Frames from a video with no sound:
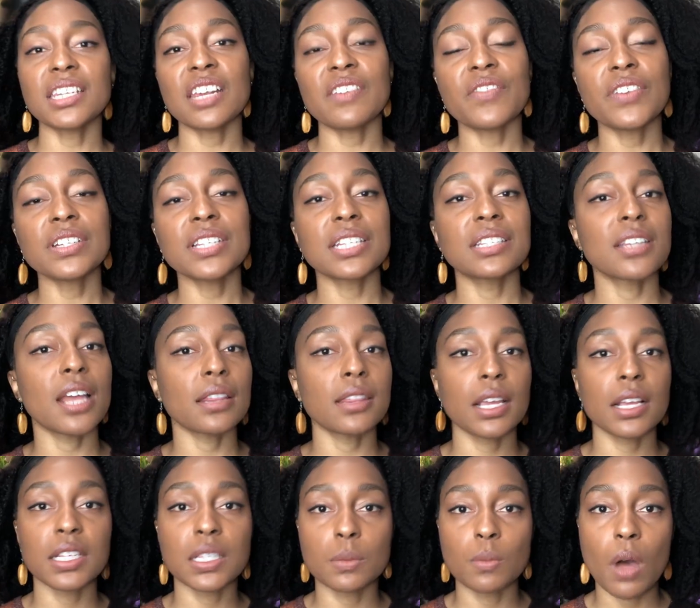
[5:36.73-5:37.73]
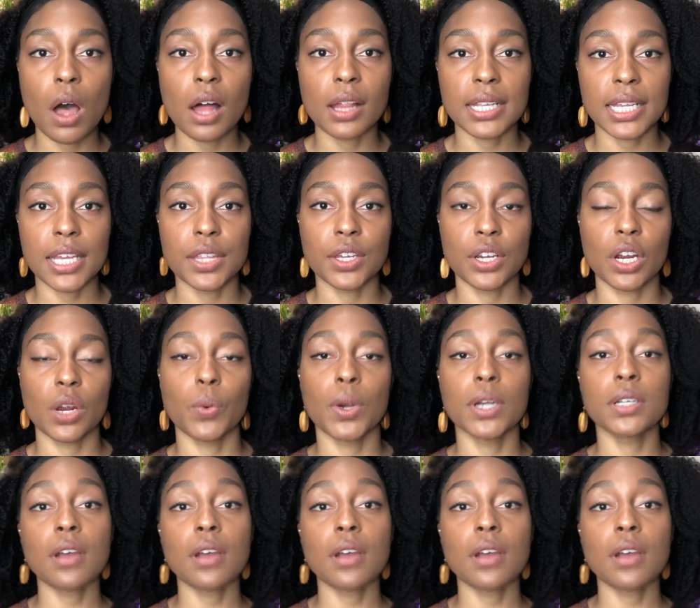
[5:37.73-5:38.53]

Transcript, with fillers: And the difference is nothing small either.